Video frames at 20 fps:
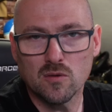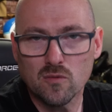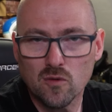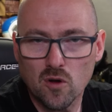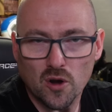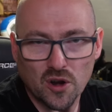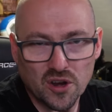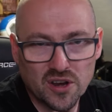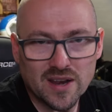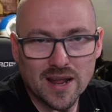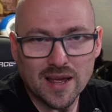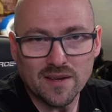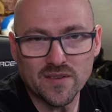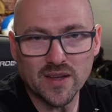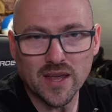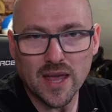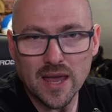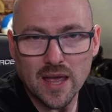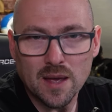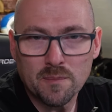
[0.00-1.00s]
you've got to
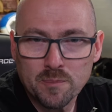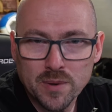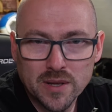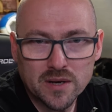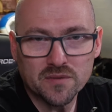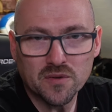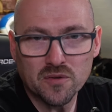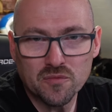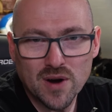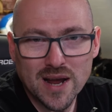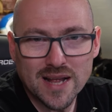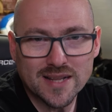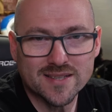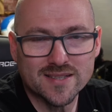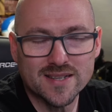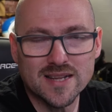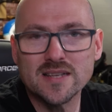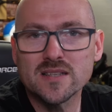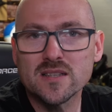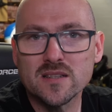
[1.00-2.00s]
navigate a bit of a rat's
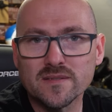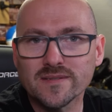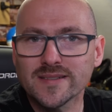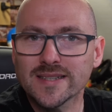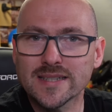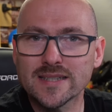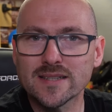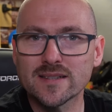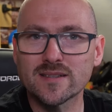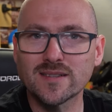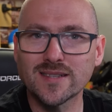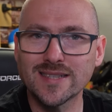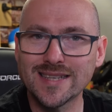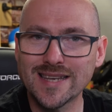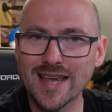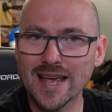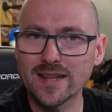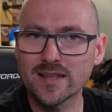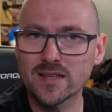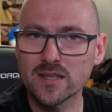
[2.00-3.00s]
nest of links to
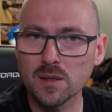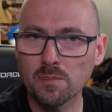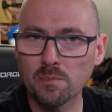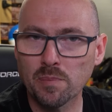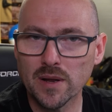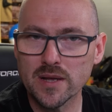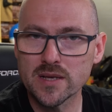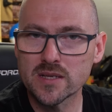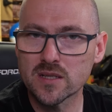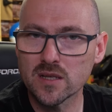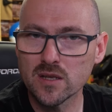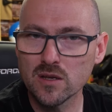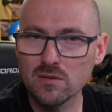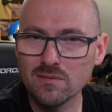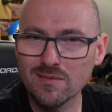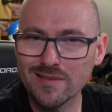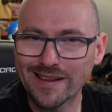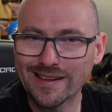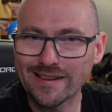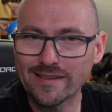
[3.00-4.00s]
get to the place that you
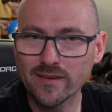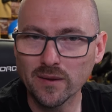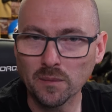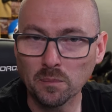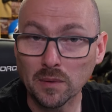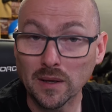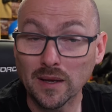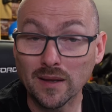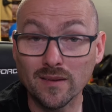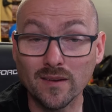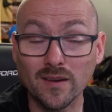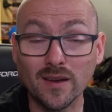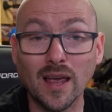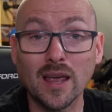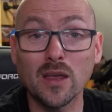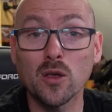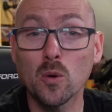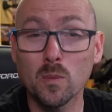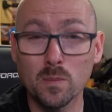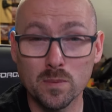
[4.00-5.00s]
need to be to
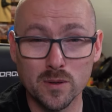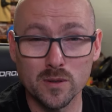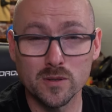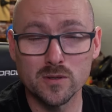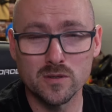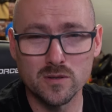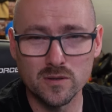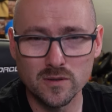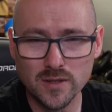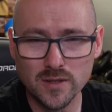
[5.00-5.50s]
get your personal